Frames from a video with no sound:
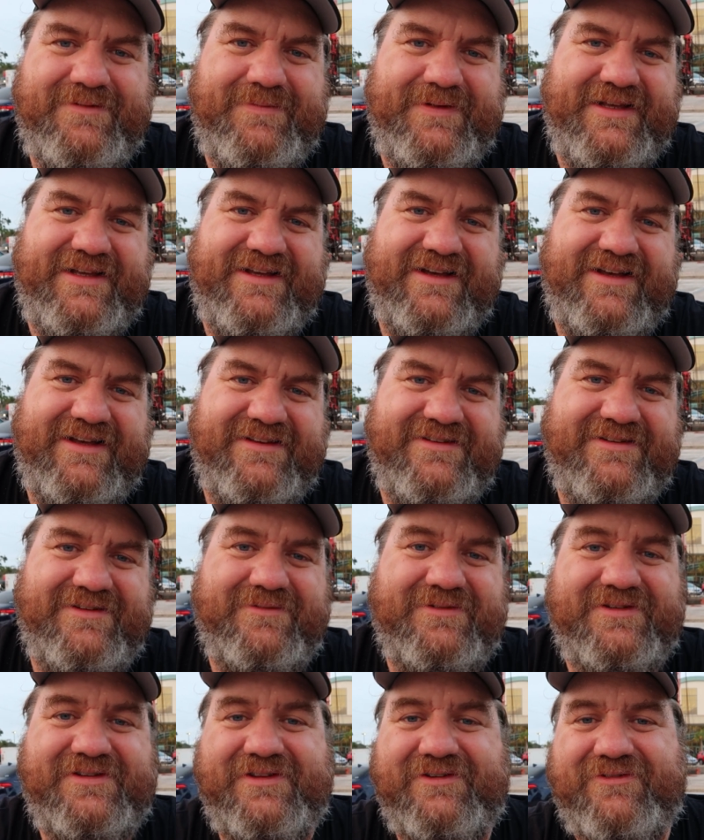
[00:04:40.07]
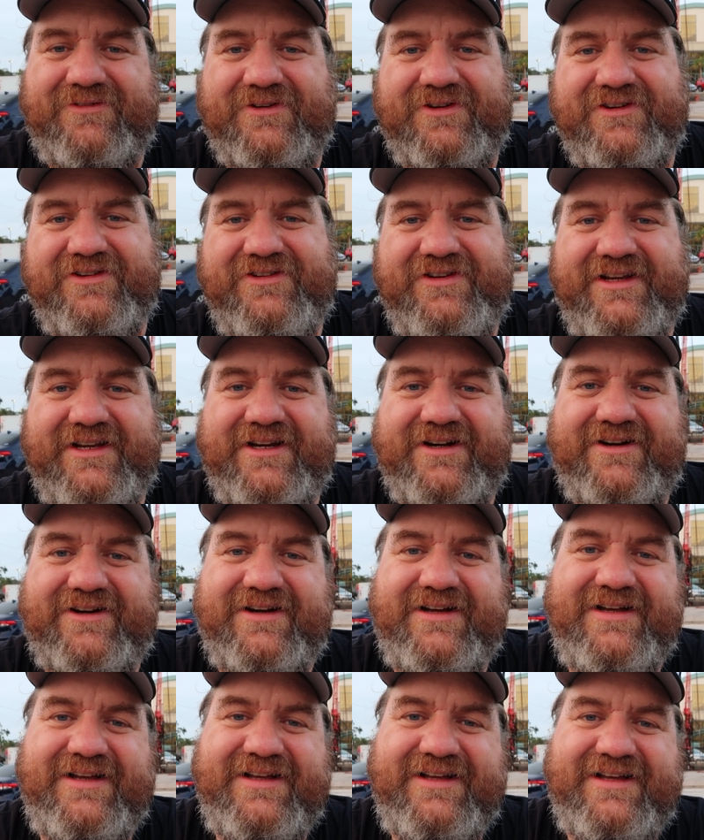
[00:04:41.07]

because it was the first year